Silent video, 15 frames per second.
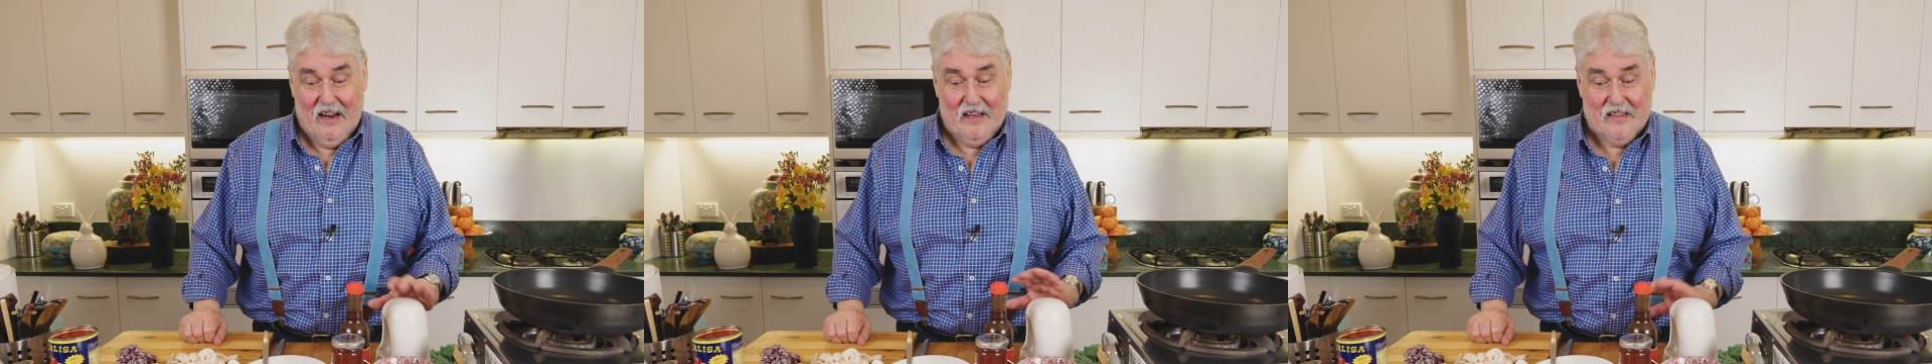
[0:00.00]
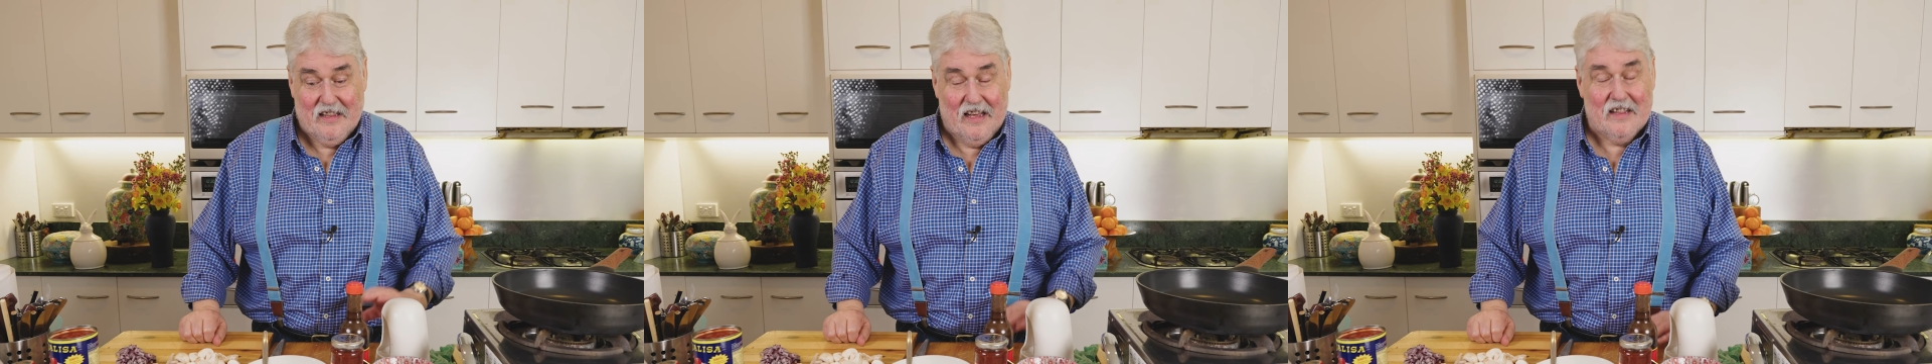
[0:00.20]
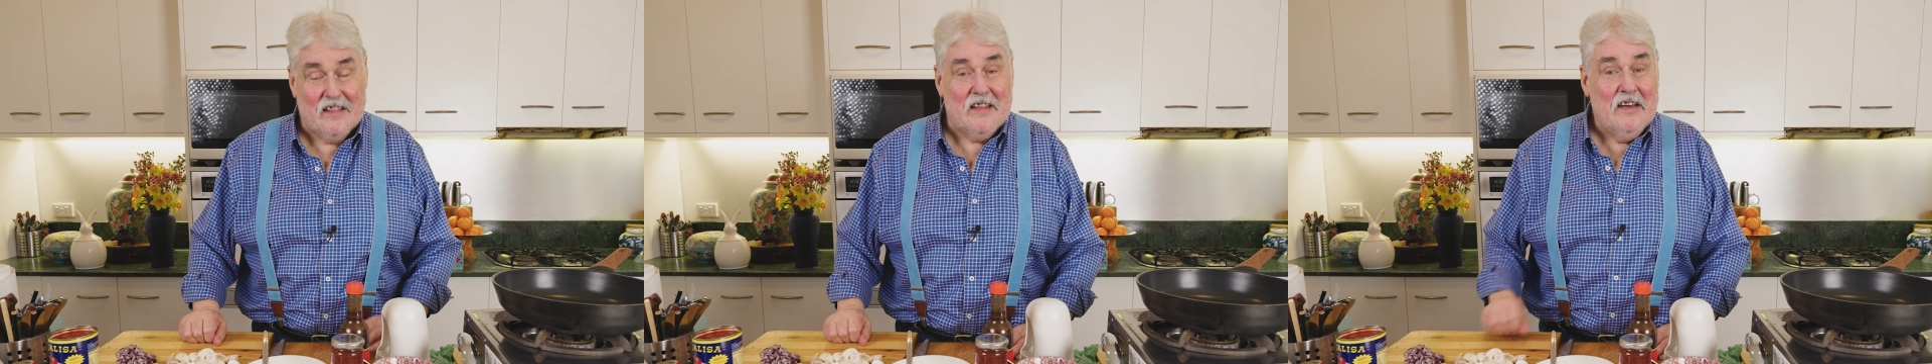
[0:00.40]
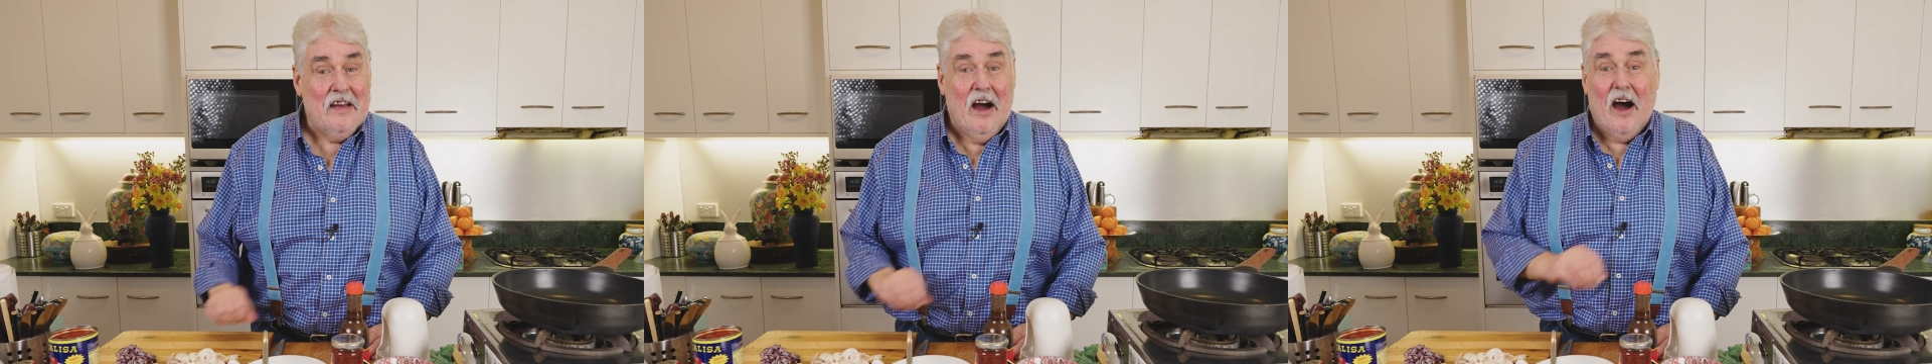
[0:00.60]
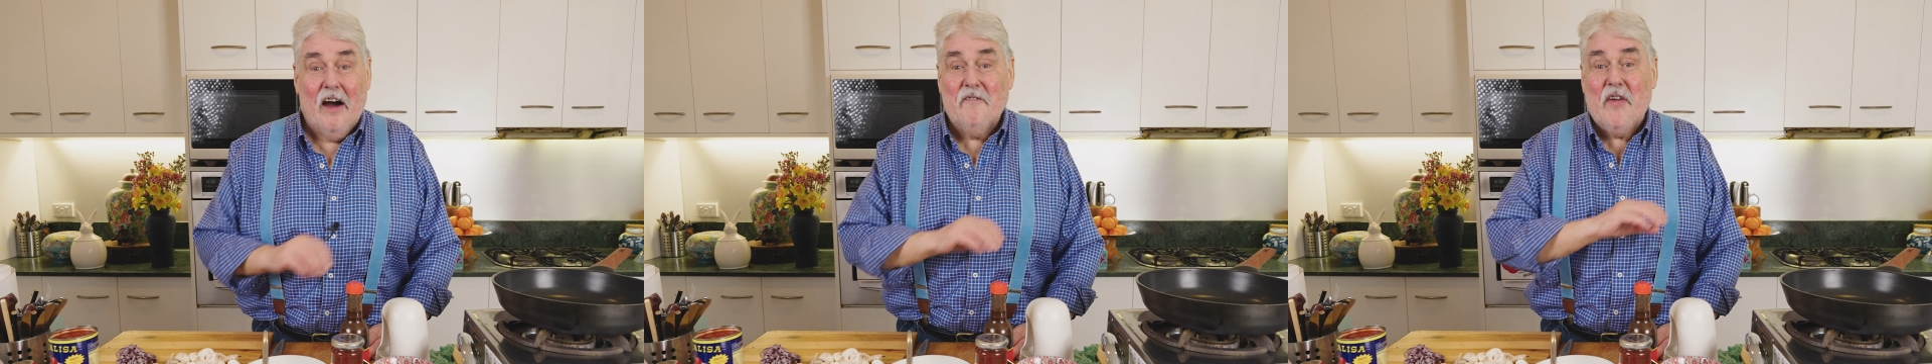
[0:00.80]
I
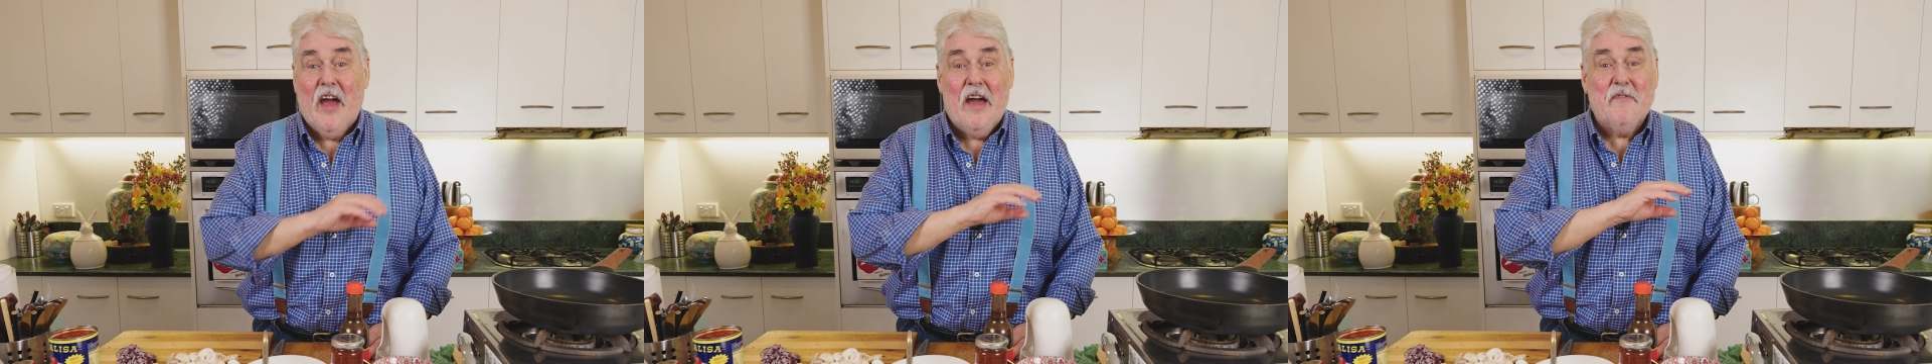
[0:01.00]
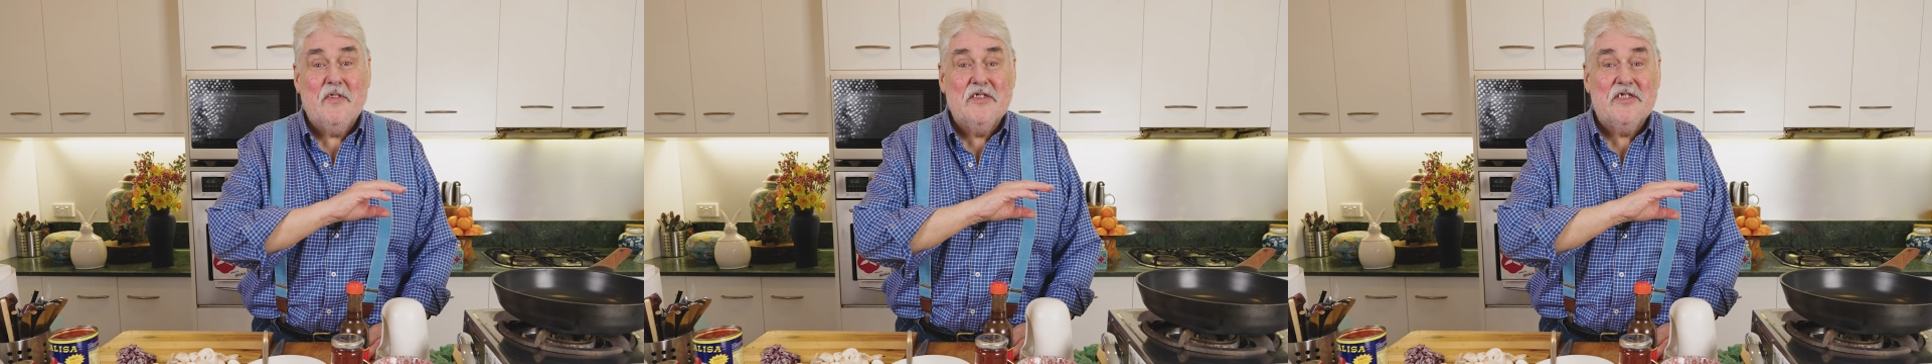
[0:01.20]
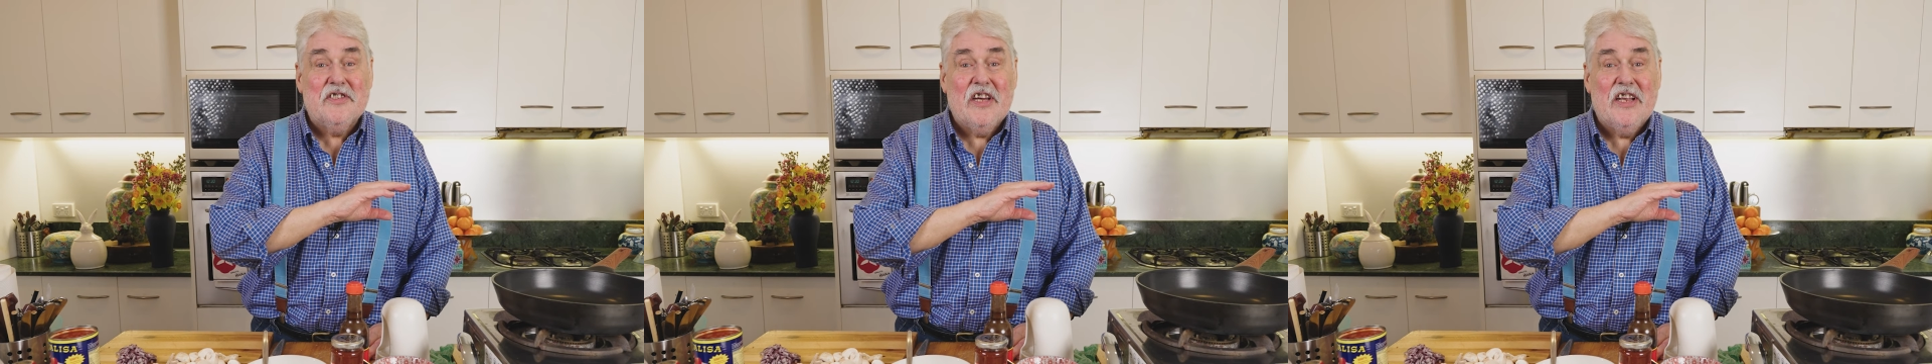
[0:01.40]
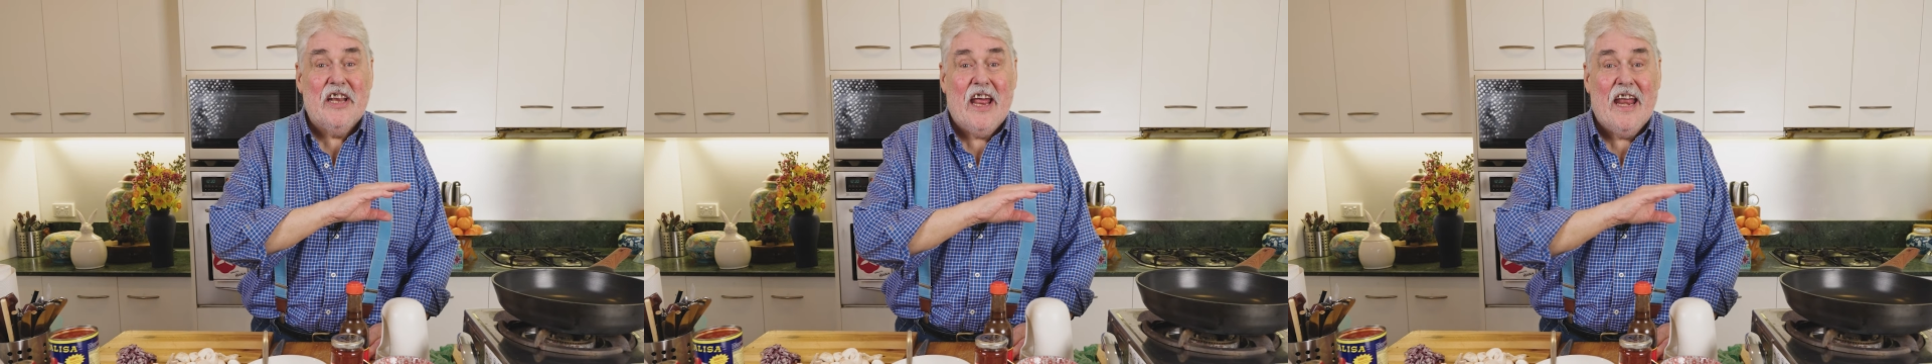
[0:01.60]
haven't seen